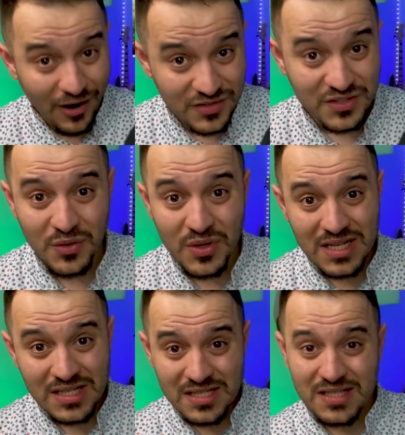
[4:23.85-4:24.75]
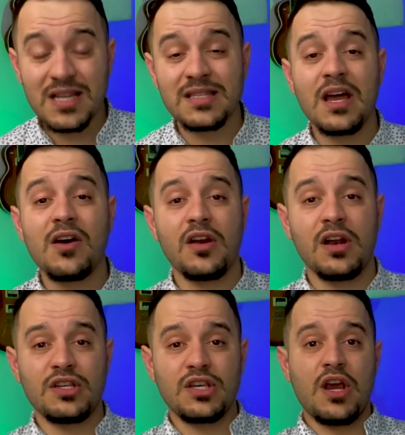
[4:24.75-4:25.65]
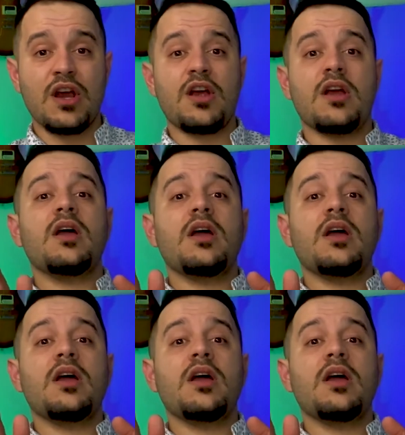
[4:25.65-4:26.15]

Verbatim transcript: also you can sit down in a chair